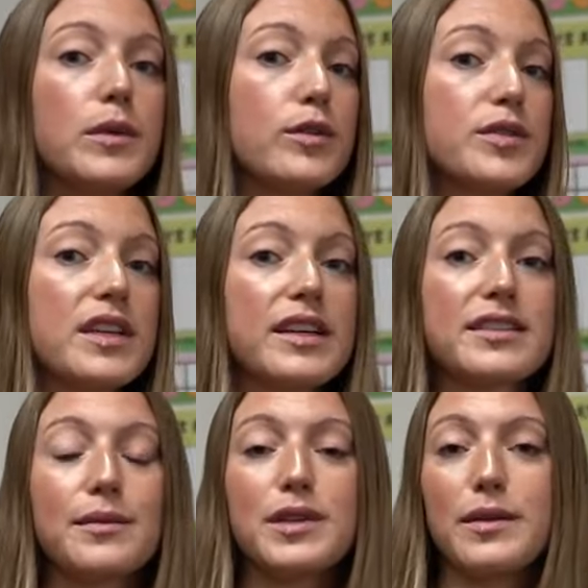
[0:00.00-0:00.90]
music,
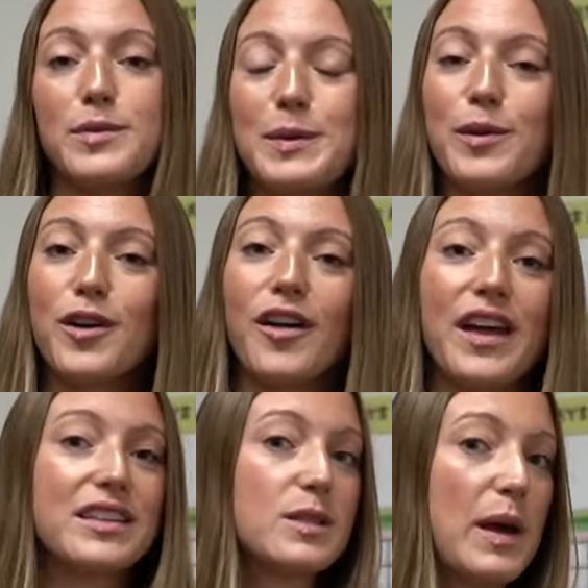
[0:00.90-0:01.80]
sometimes people call
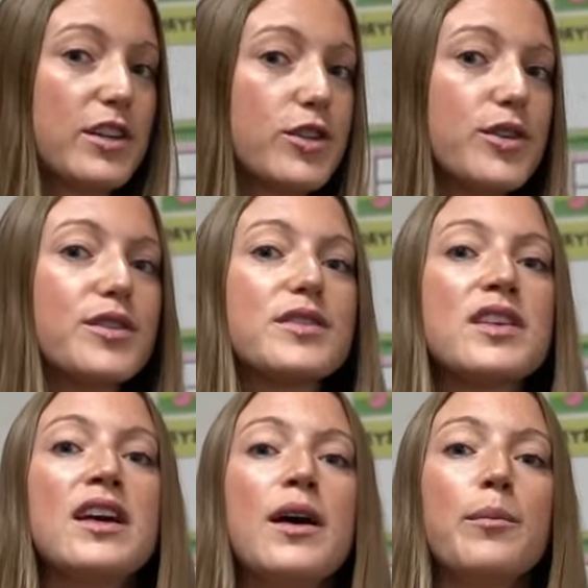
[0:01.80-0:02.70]
that specials,
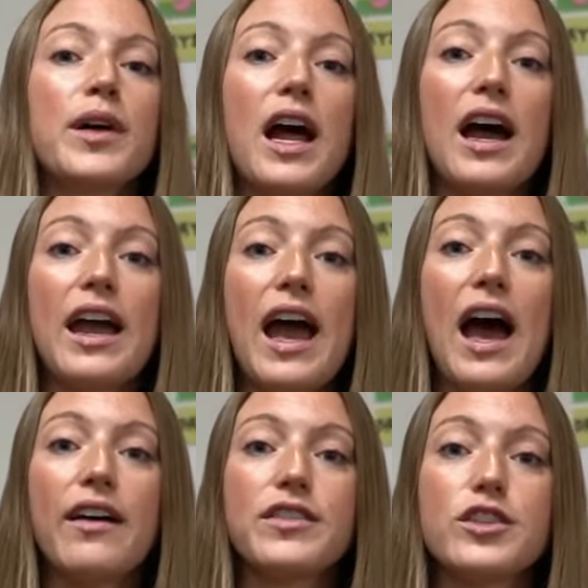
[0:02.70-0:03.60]
but I
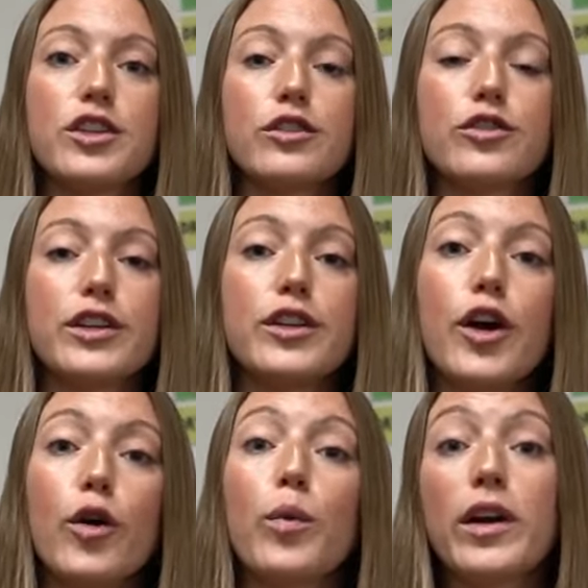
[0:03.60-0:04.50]
have the children
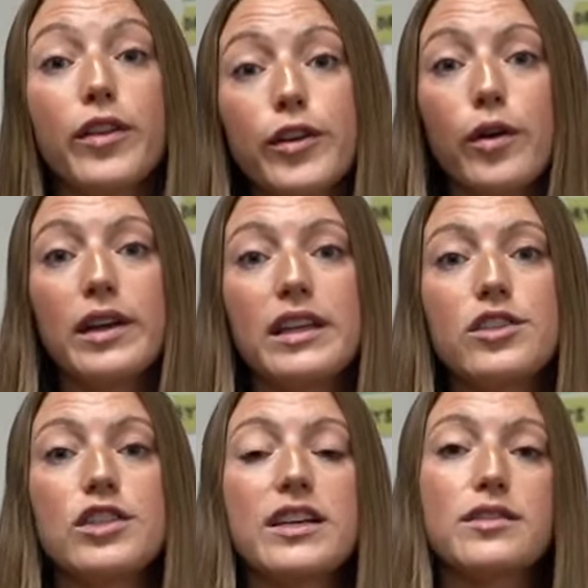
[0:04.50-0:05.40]
know where they're going
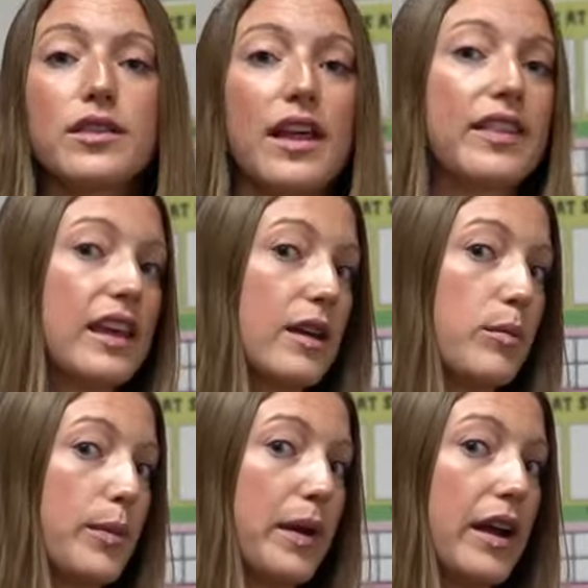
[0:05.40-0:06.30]
each day so that they can
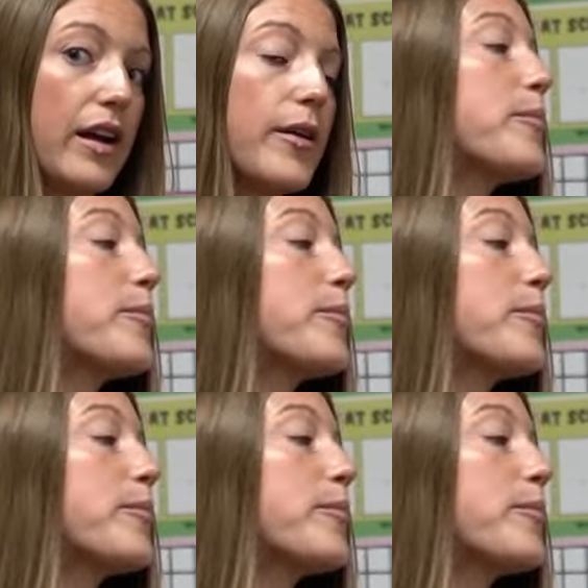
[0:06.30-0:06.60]
prepare.